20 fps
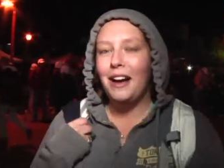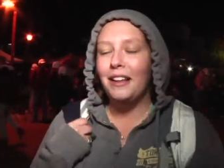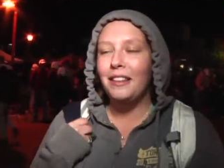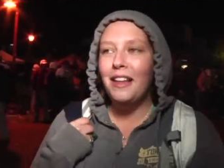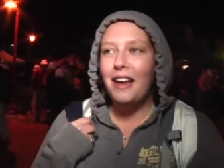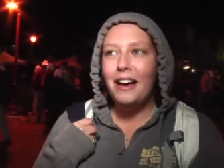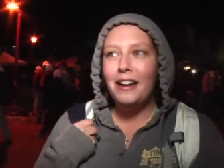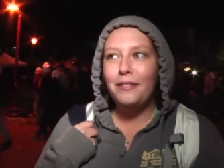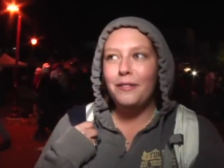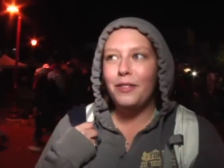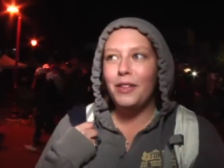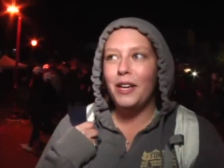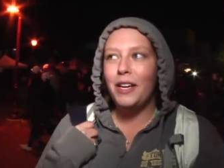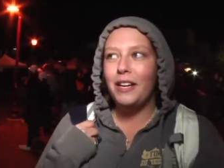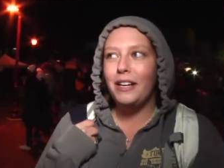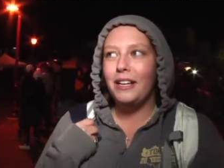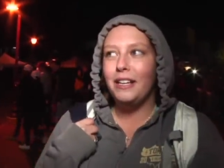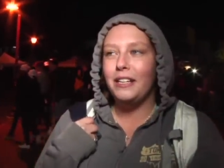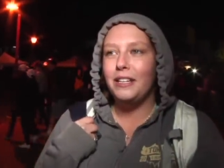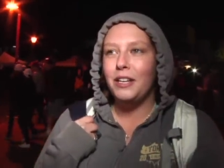lot of
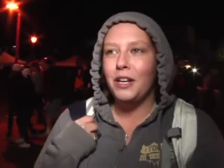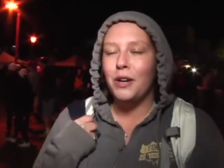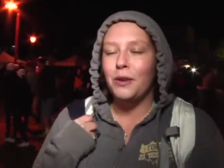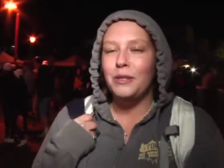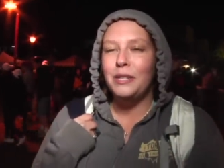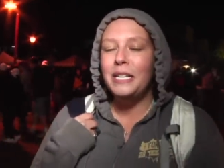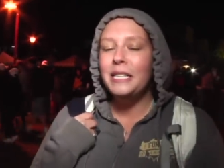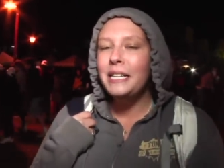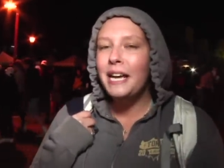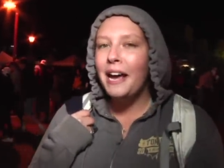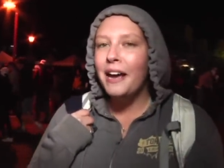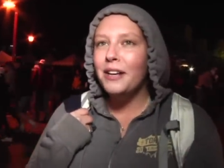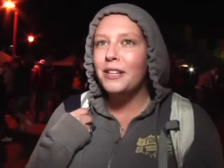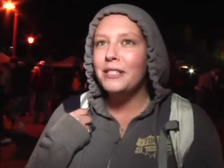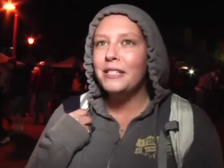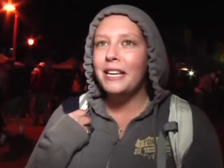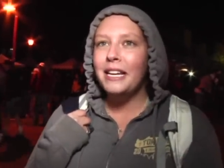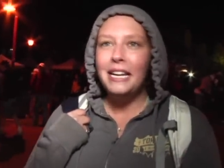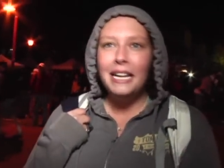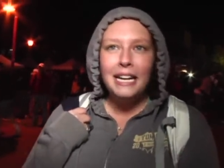the you know details
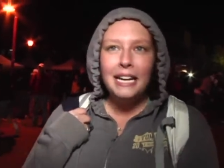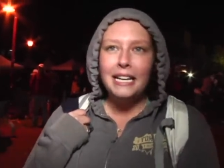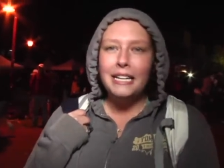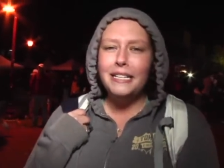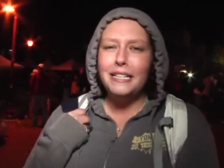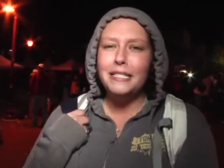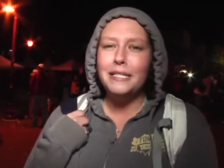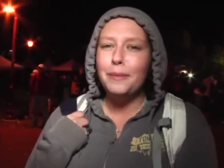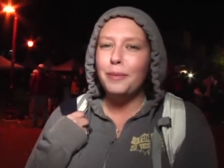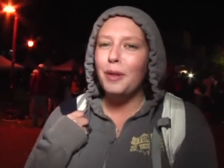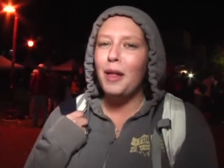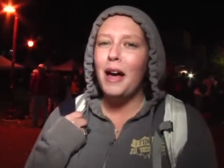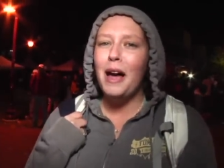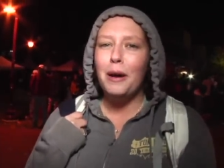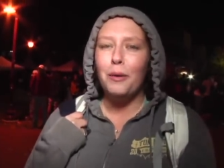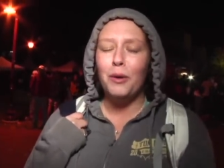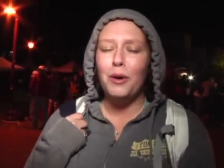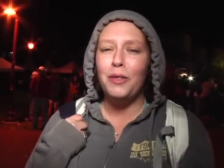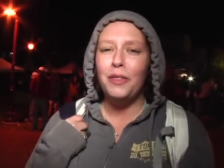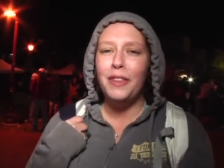that he needed to supply
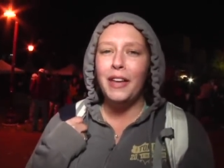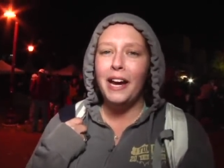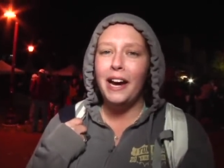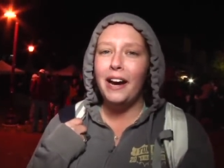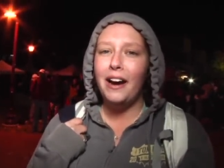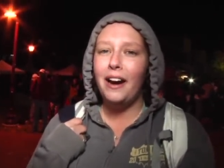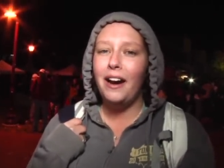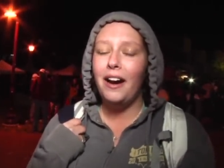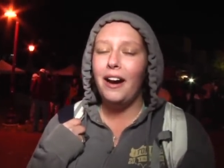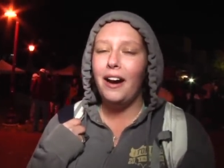weren't there.